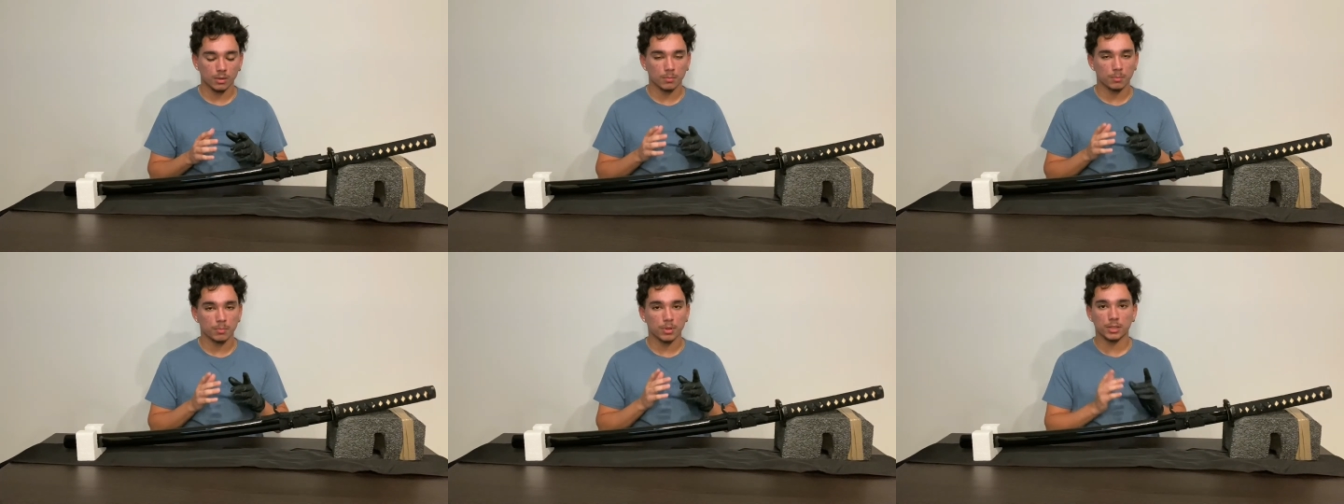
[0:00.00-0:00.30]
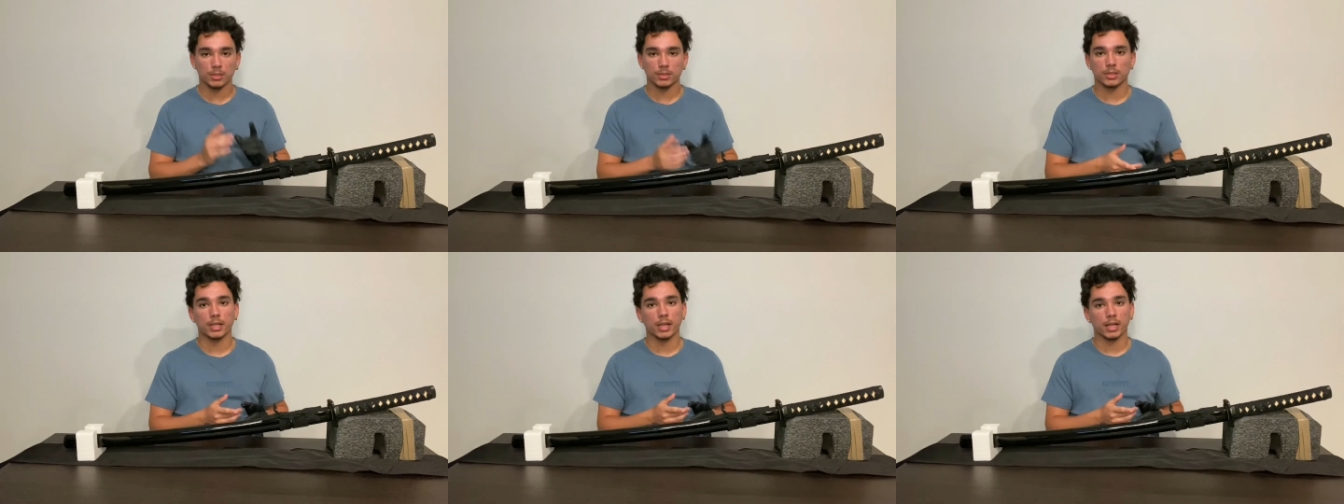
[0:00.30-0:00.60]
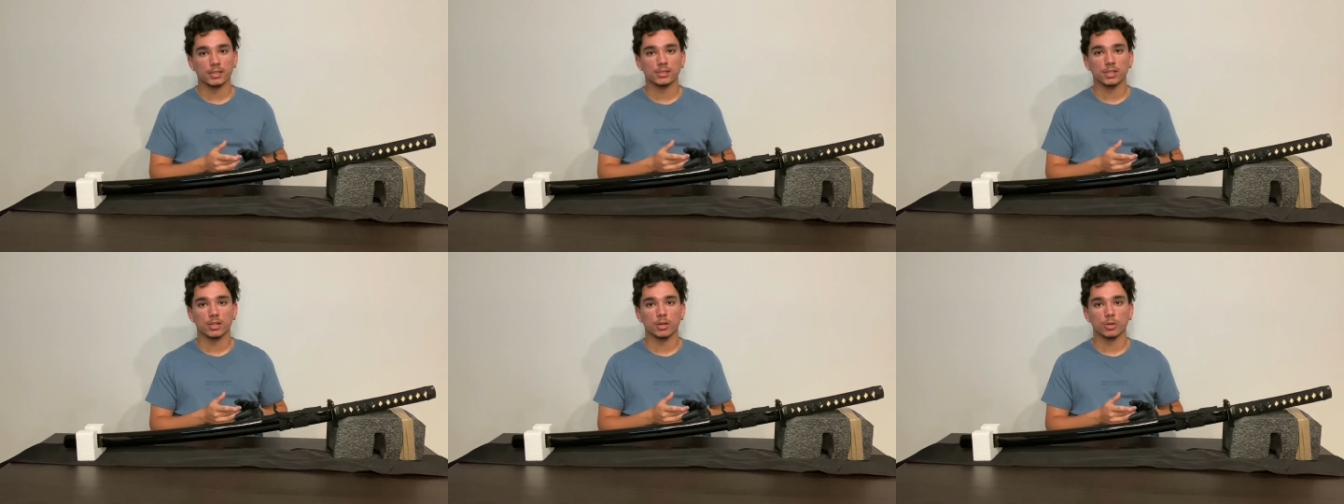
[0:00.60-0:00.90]
But like I
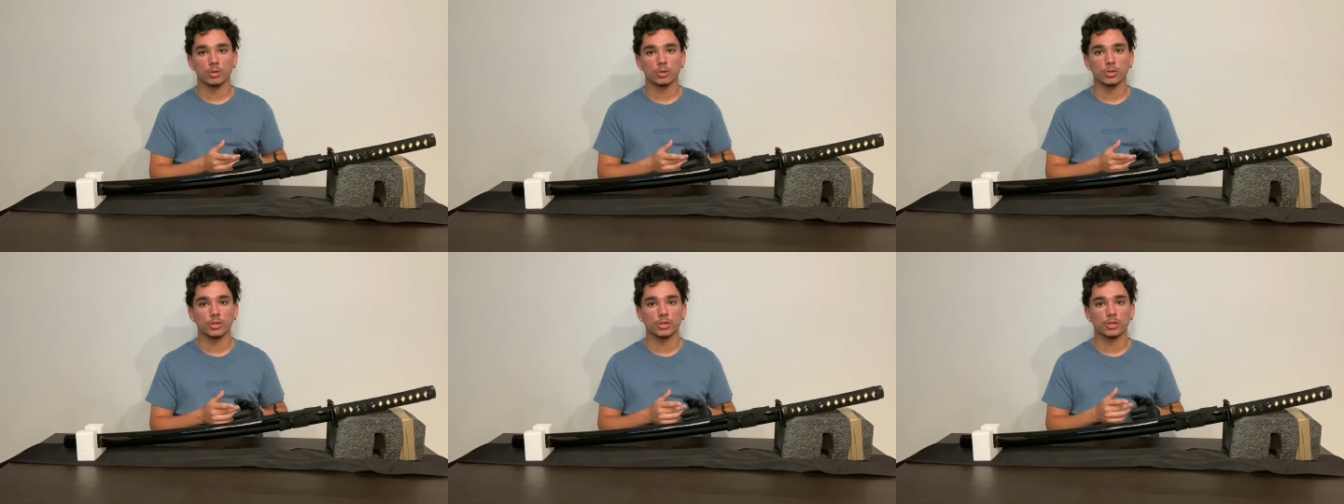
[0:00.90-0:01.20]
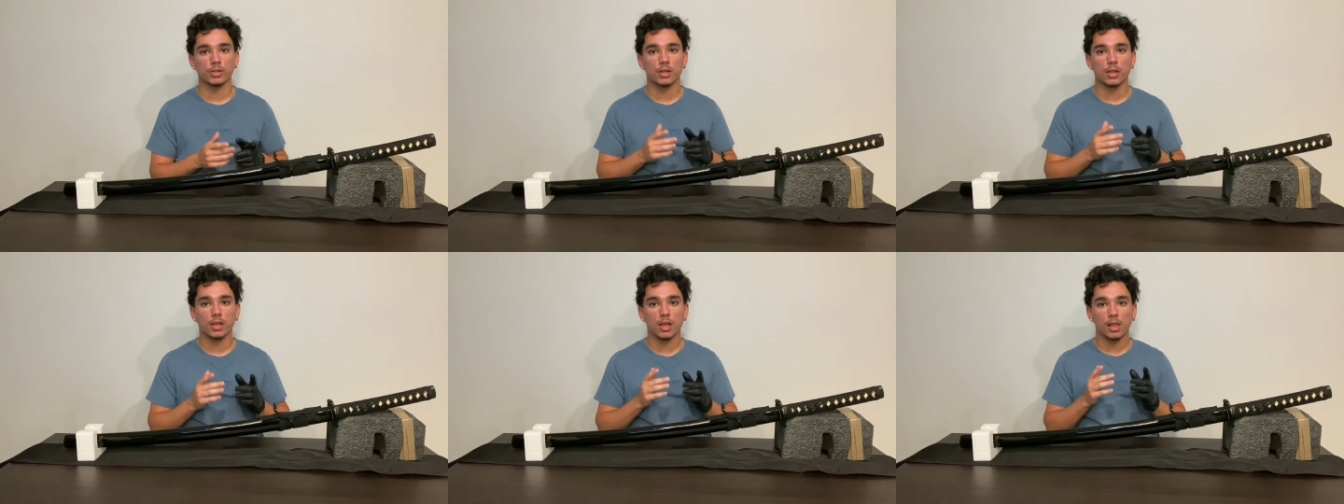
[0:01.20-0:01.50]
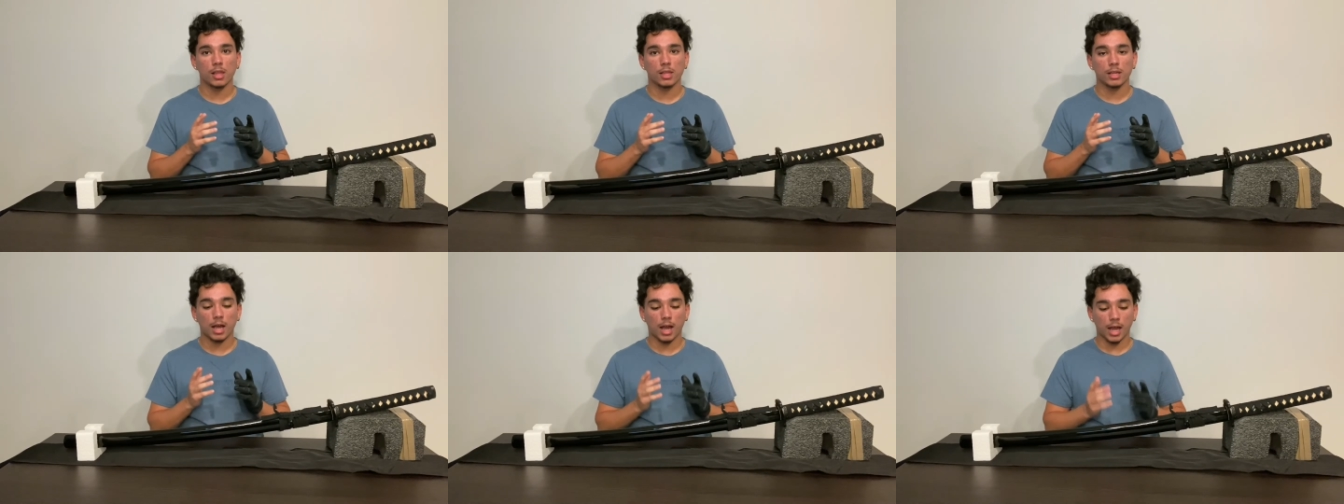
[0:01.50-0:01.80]
said earlier,
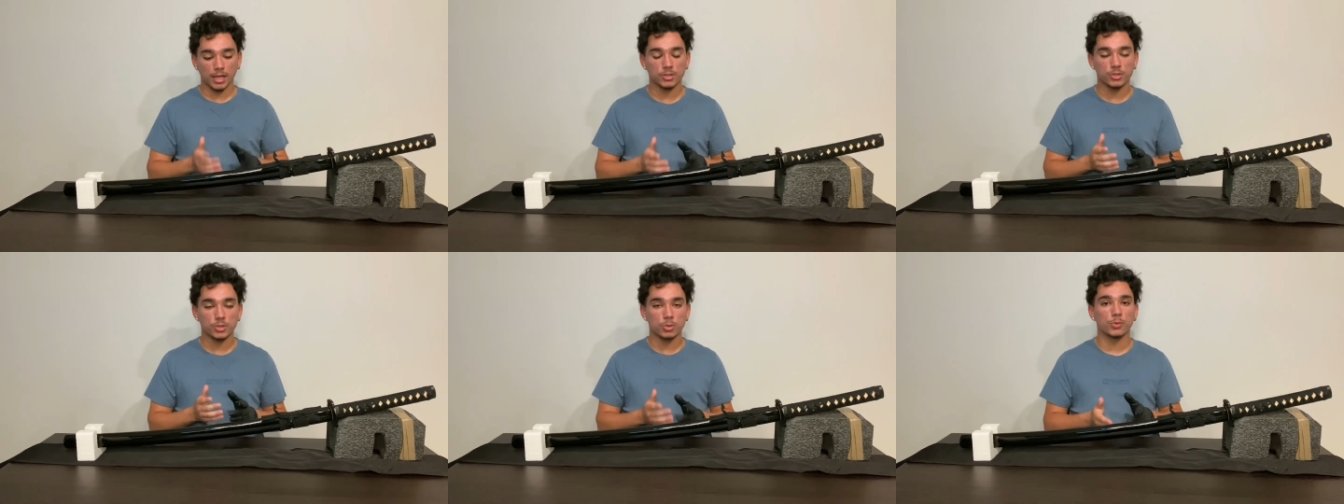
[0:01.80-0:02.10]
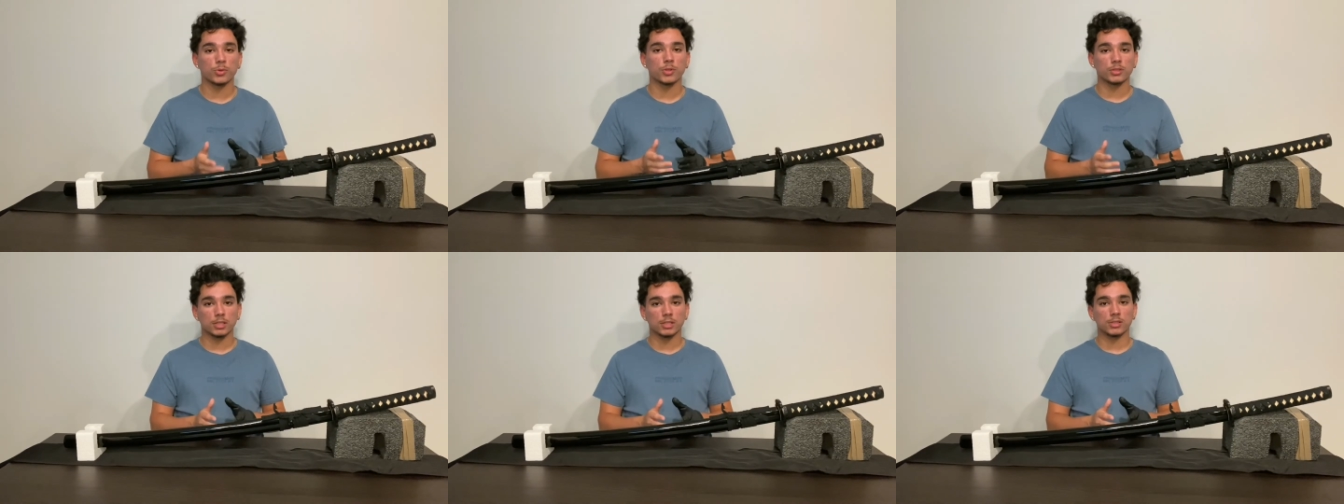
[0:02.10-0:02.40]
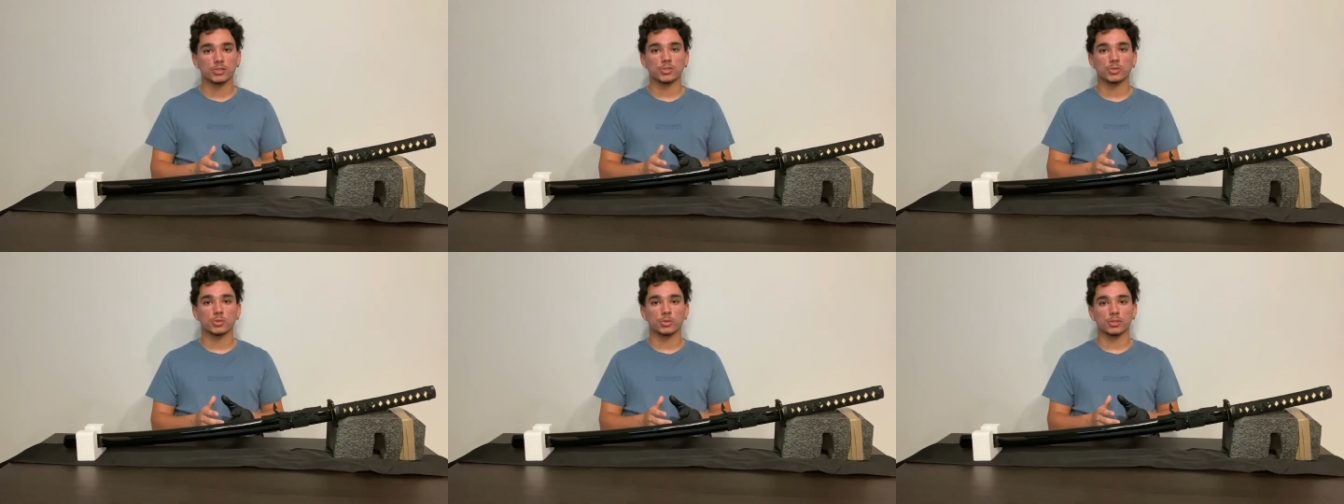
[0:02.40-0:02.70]
I do think that the
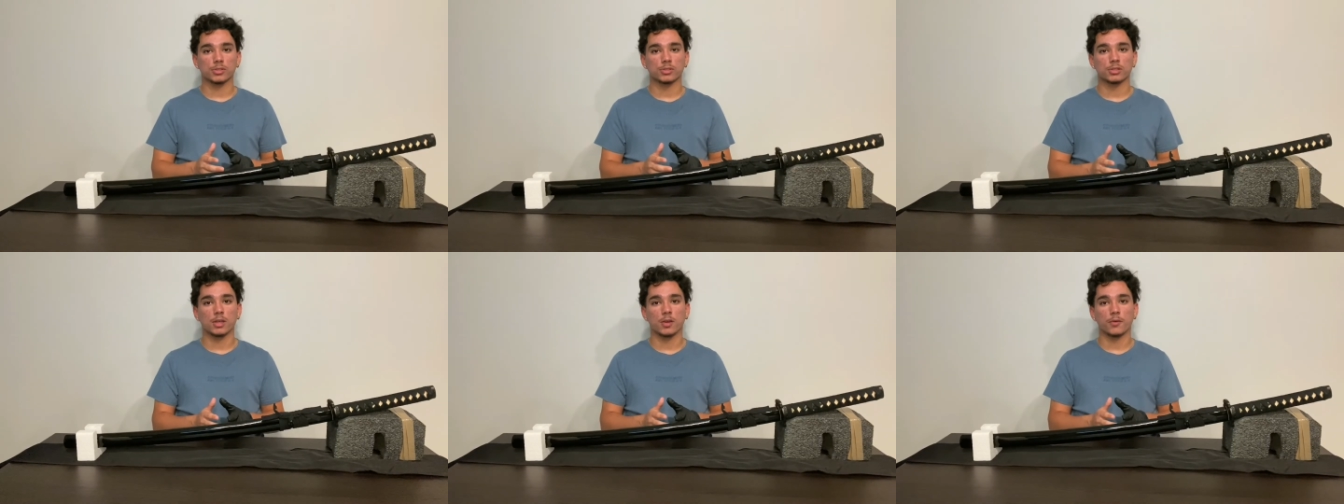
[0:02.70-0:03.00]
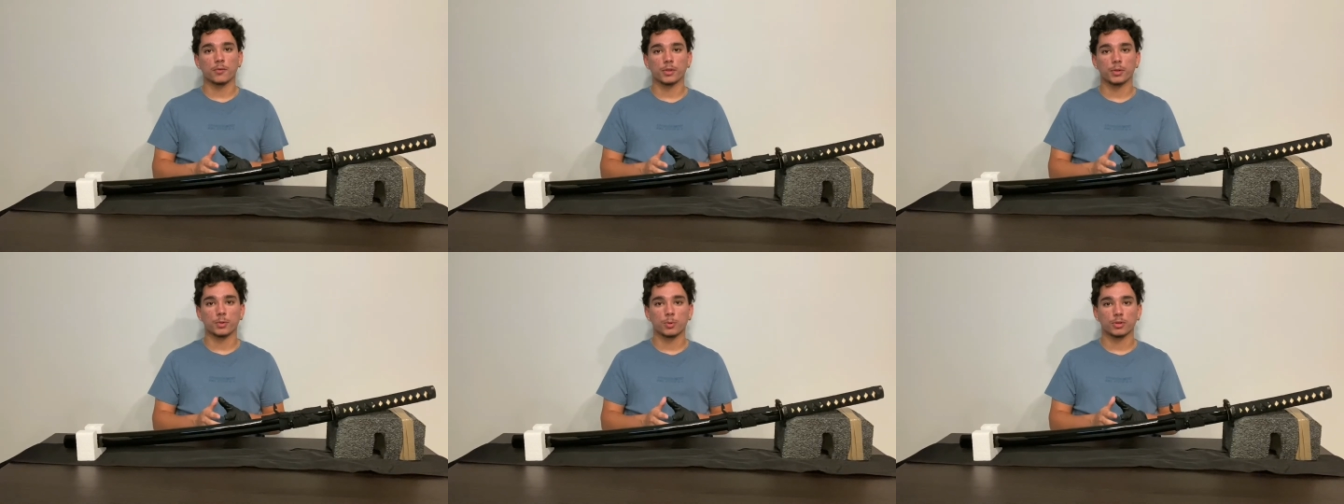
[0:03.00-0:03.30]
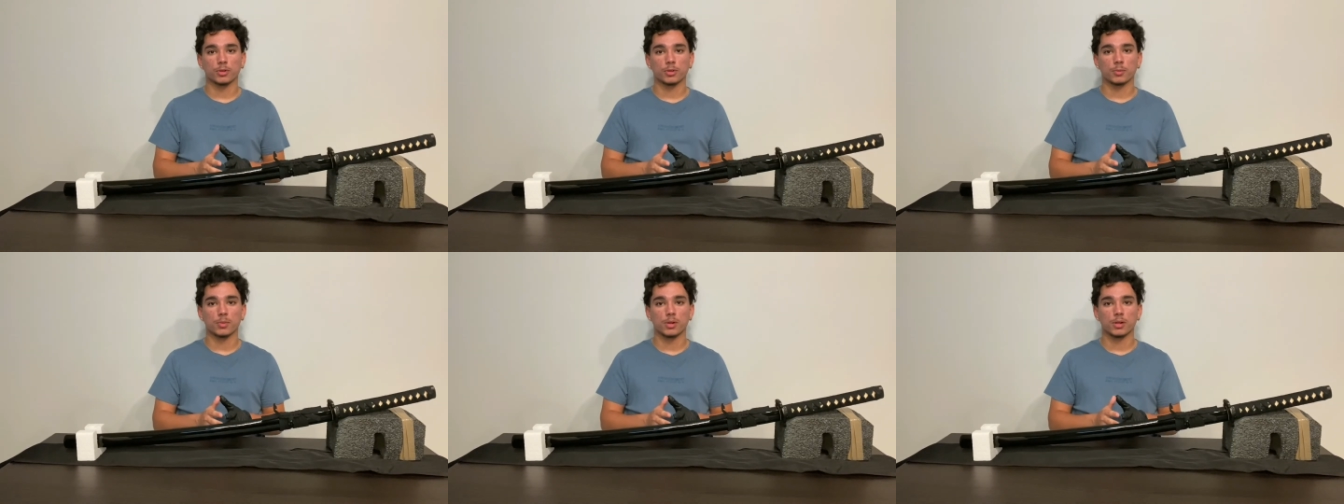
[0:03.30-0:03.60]
sword is definitely
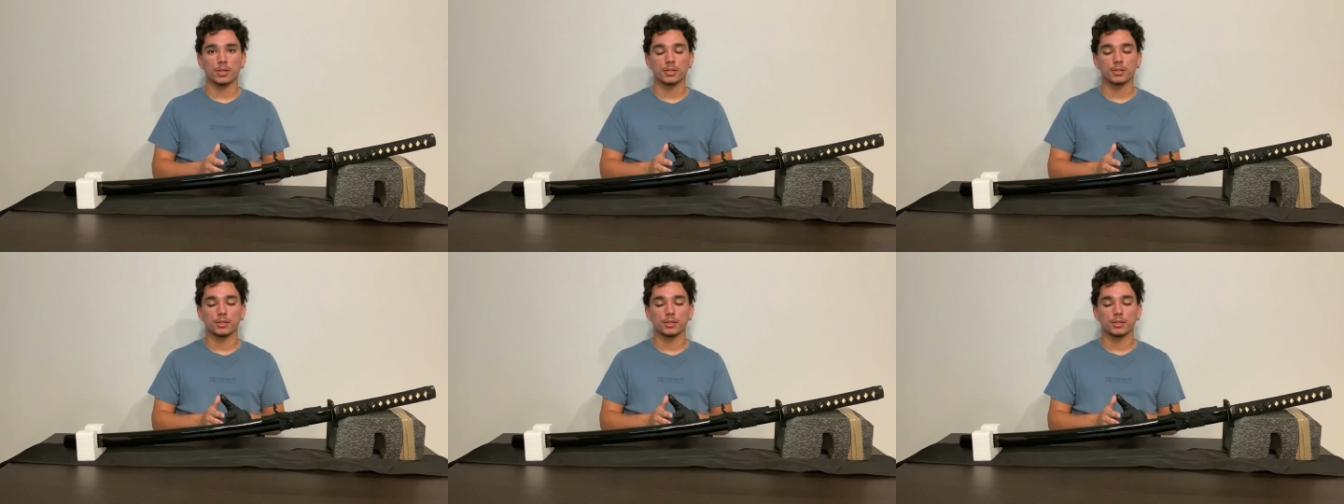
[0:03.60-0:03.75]
worth the money.